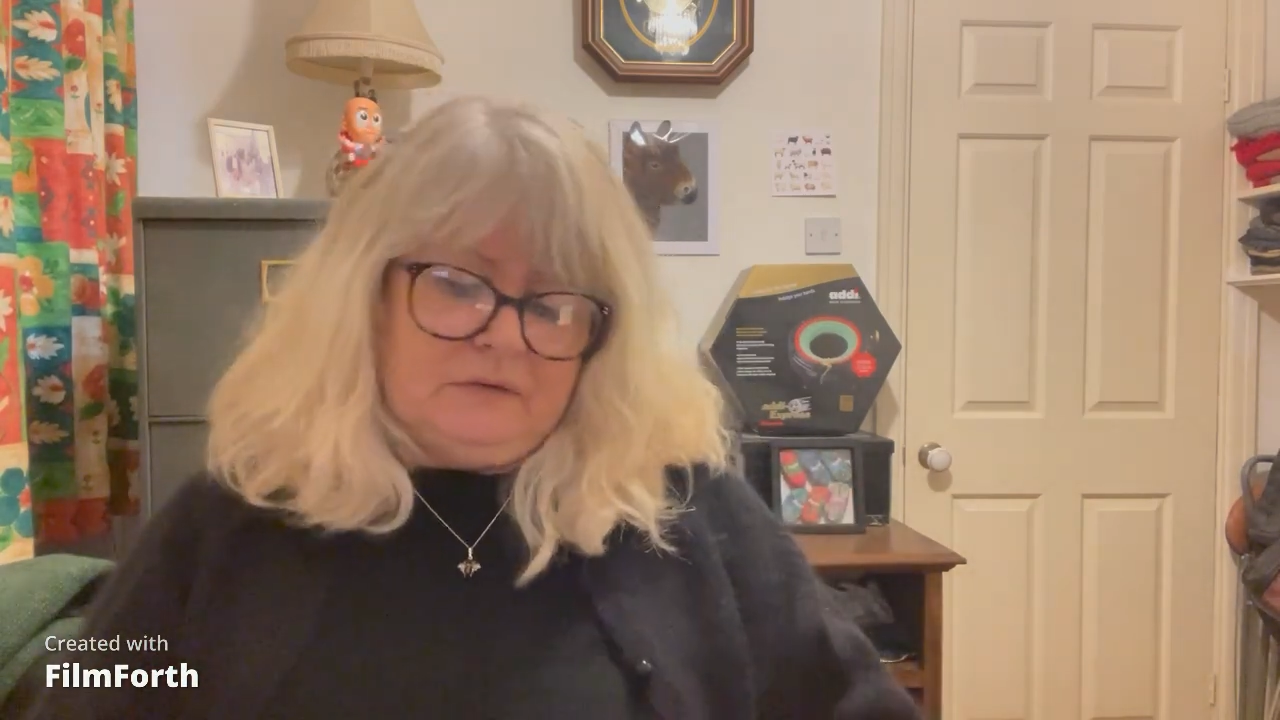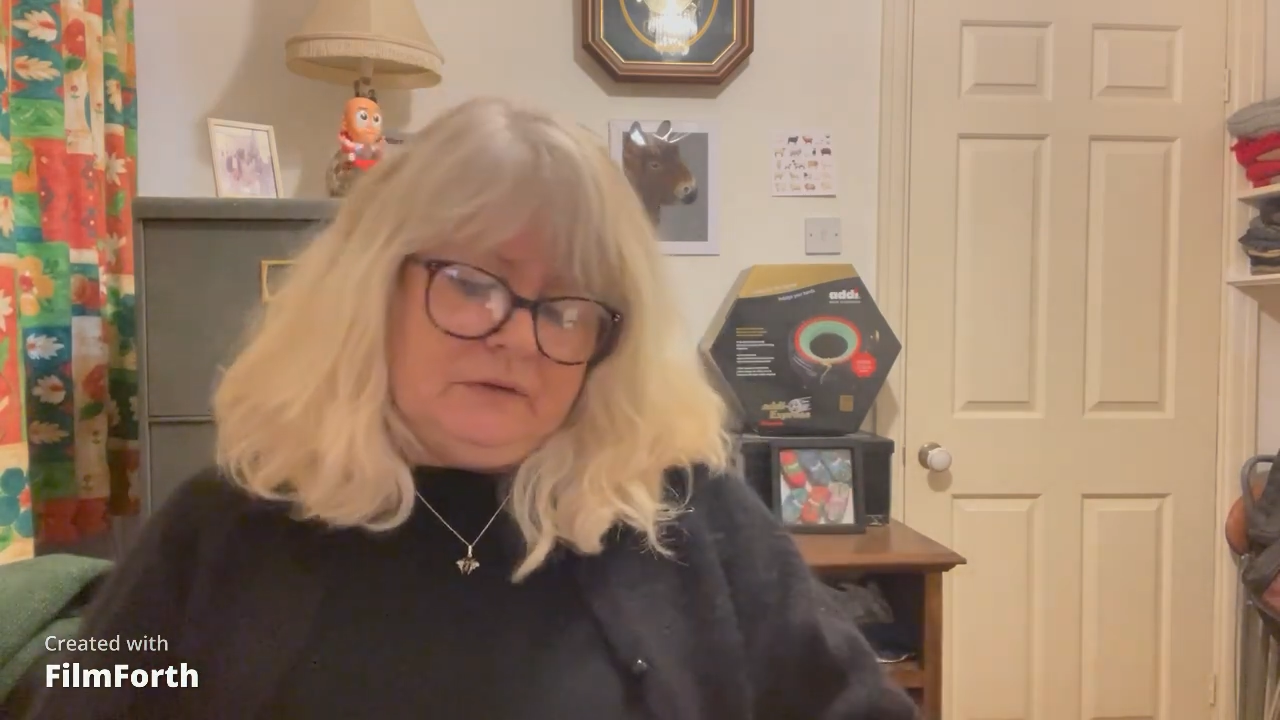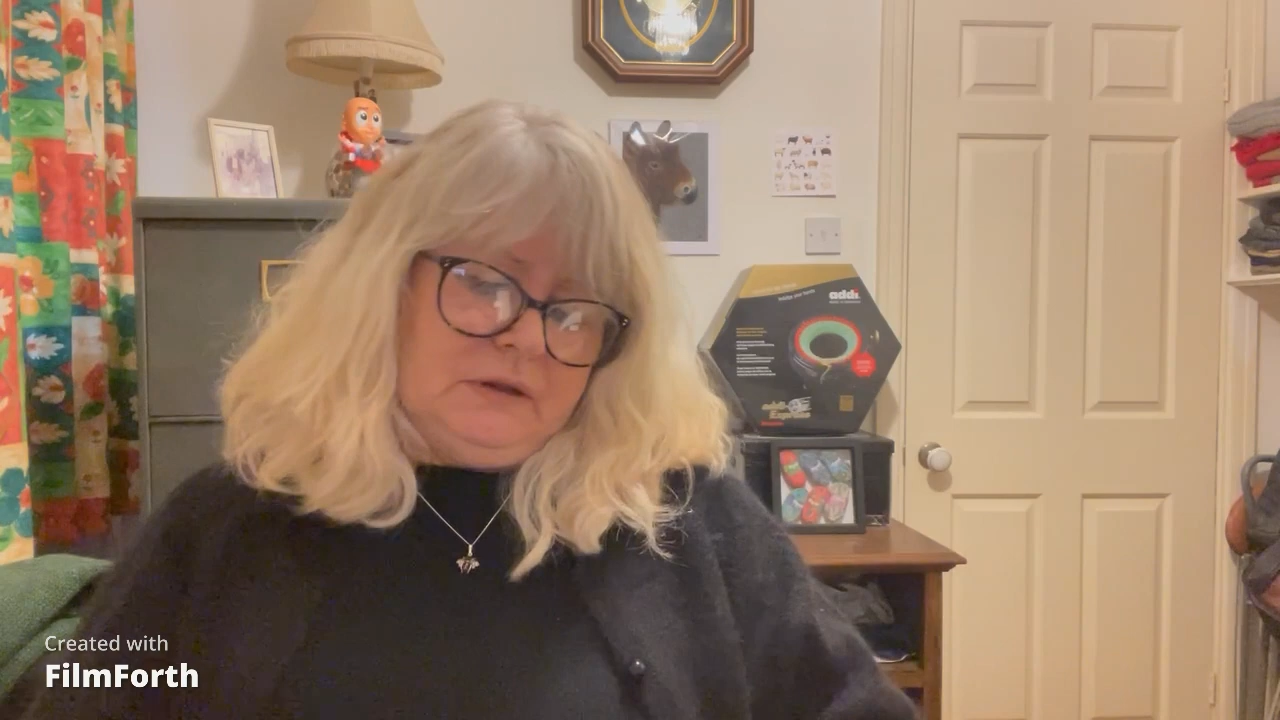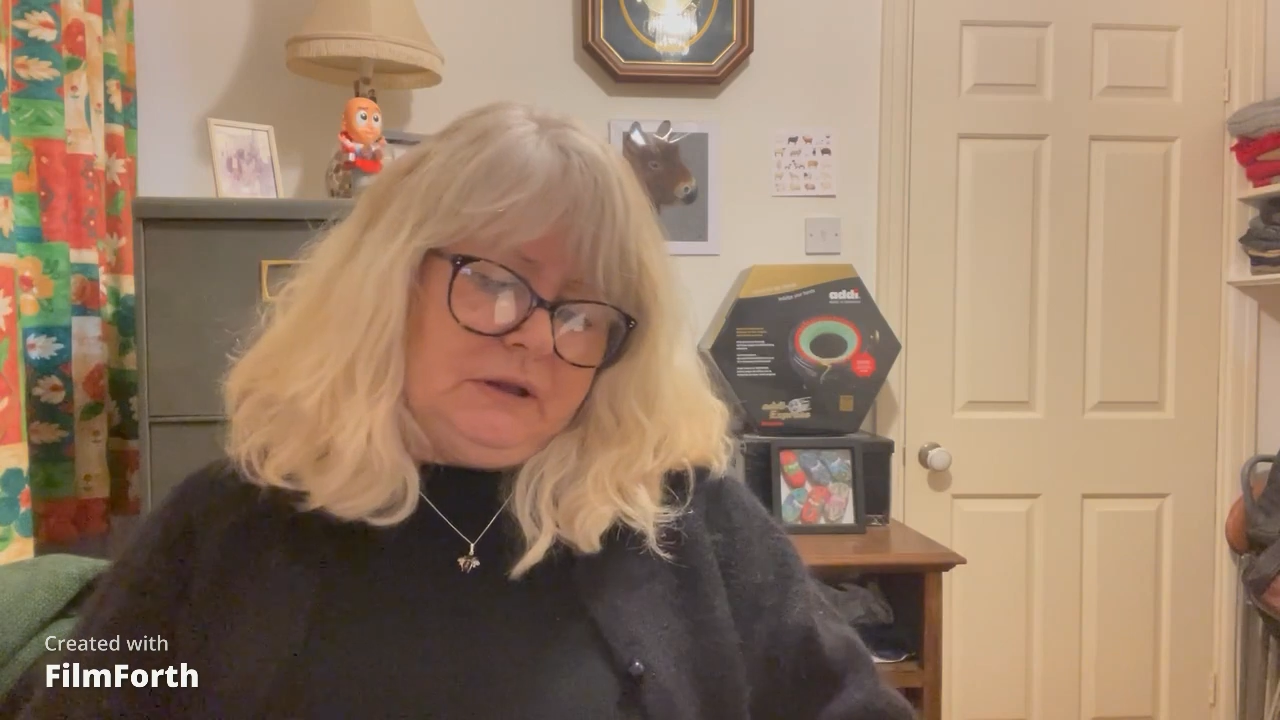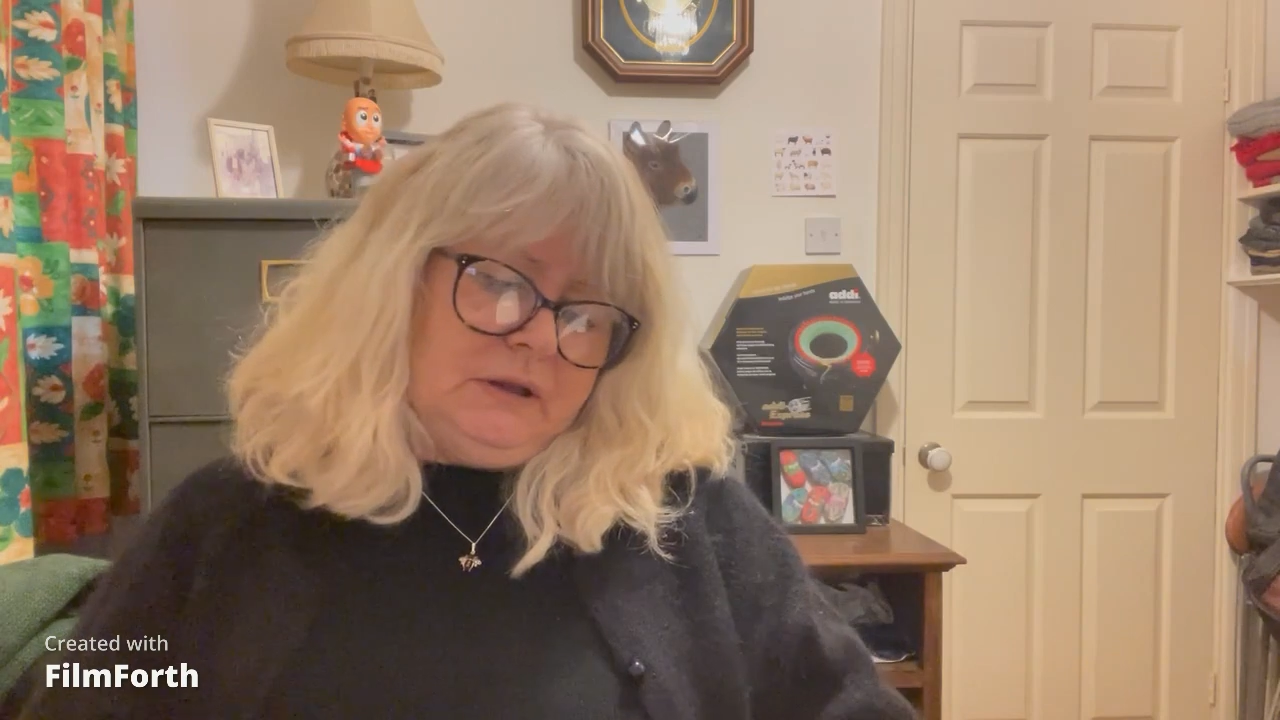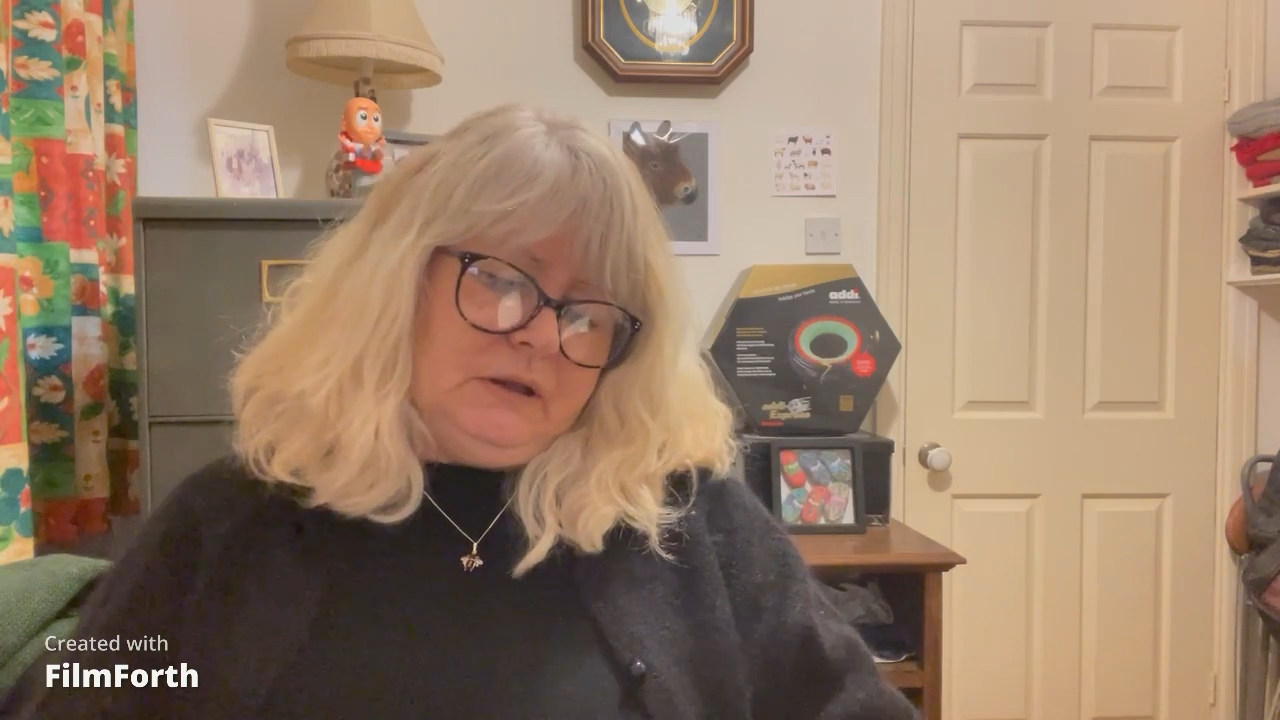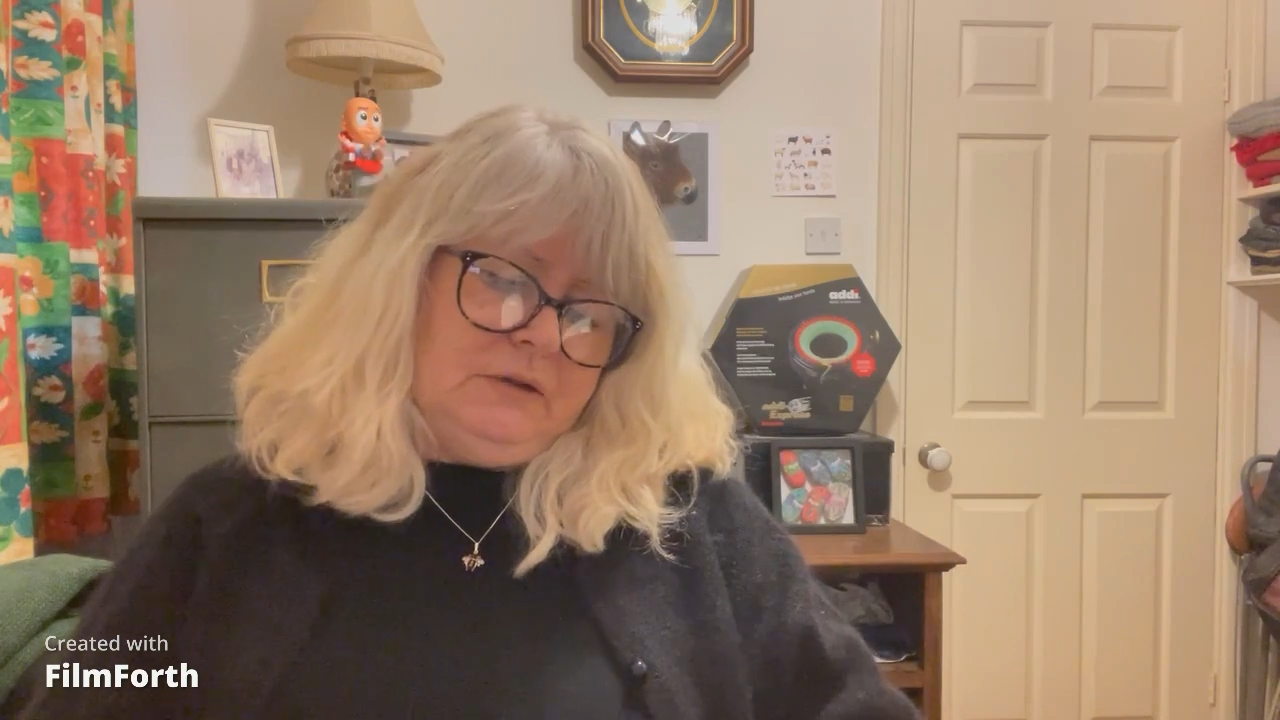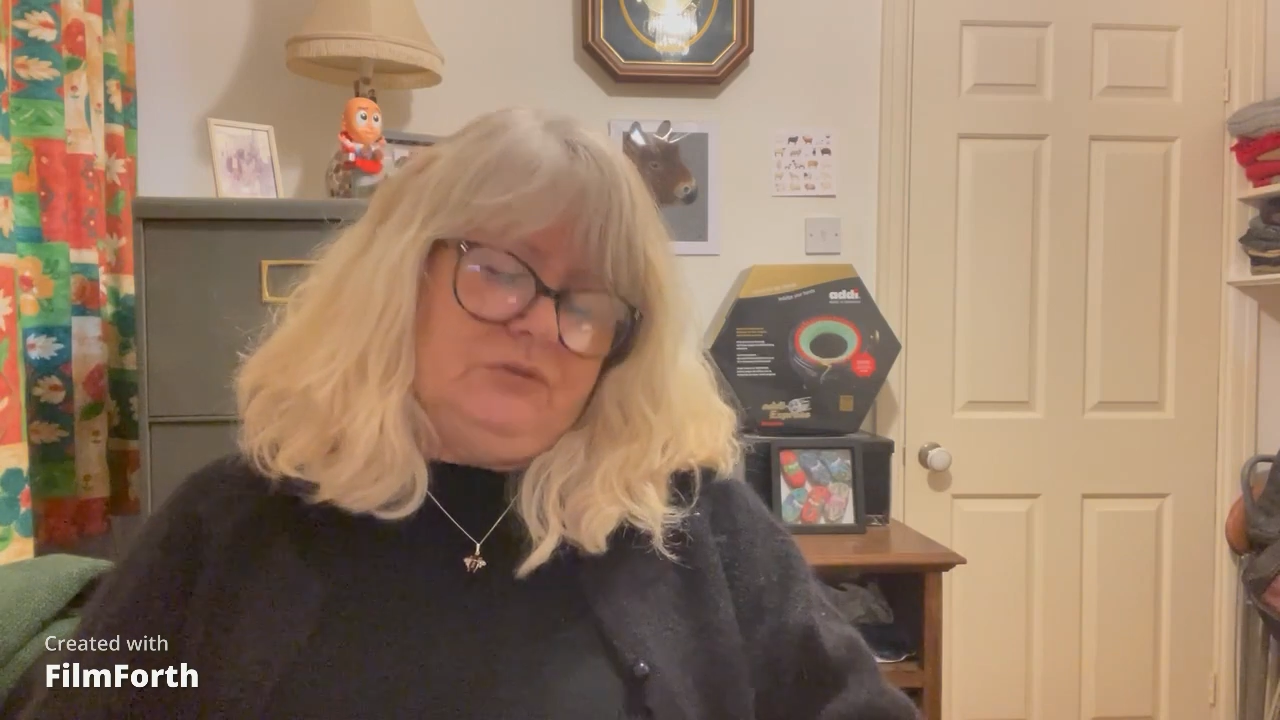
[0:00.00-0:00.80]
the